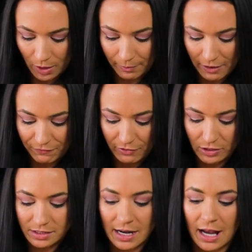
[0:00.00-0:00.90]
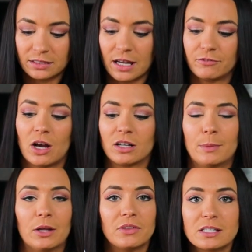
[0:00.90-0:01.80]
one of my favorite snacks, I've talked
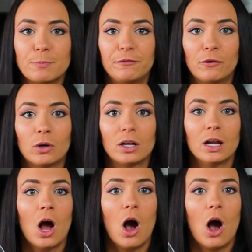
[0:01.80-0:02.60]
about this before,